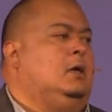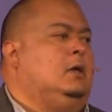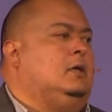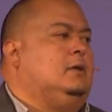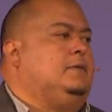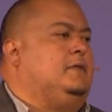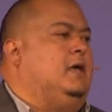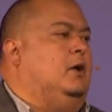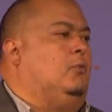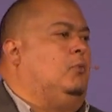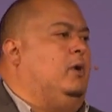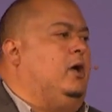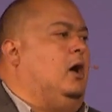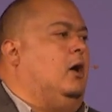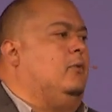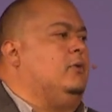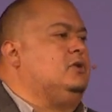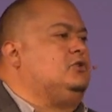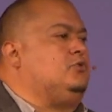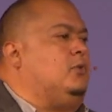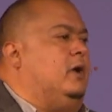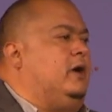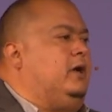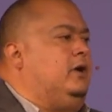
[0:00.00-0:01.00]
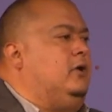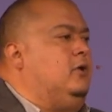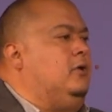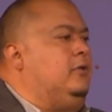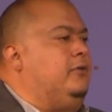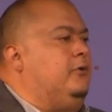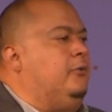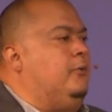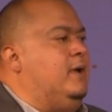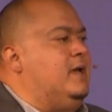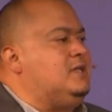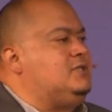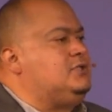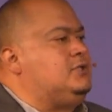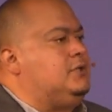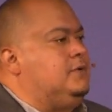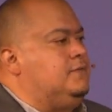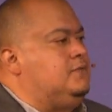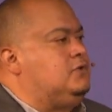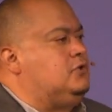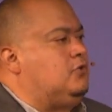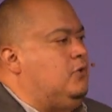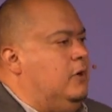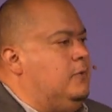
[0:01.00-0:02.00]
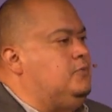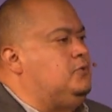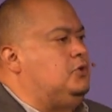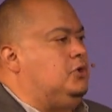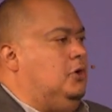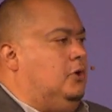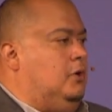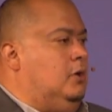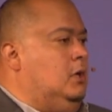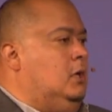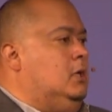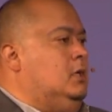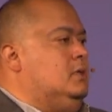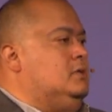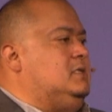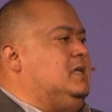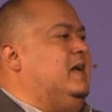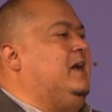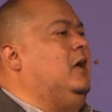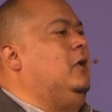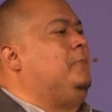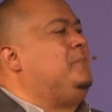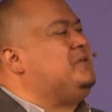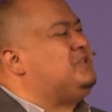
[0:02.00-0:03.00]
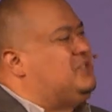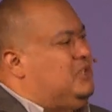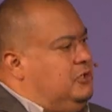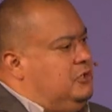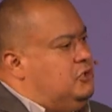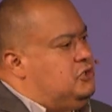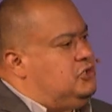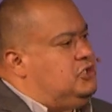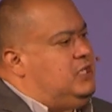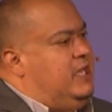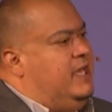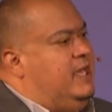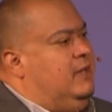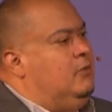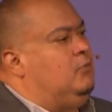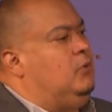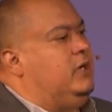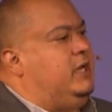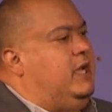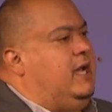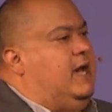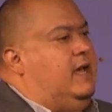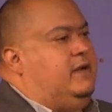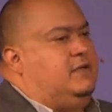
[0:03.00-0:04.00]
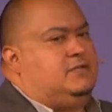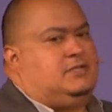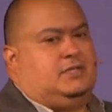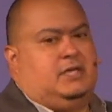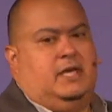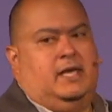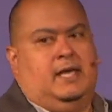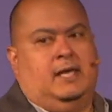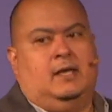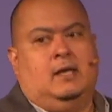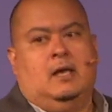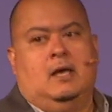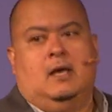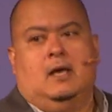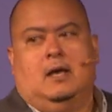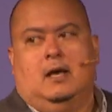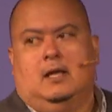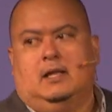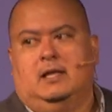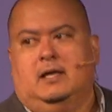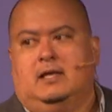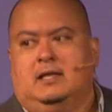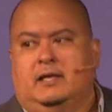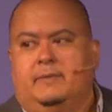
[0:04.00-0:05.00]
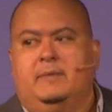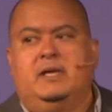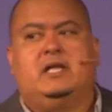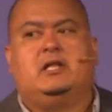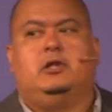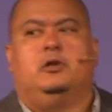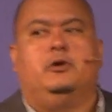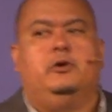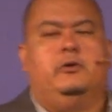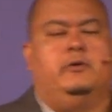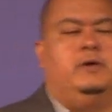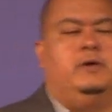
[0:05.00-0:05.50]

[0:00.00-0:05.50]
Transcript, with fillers: that we always want to go to the rest of Scripture to help us understand what God is saying. Let, let me clue you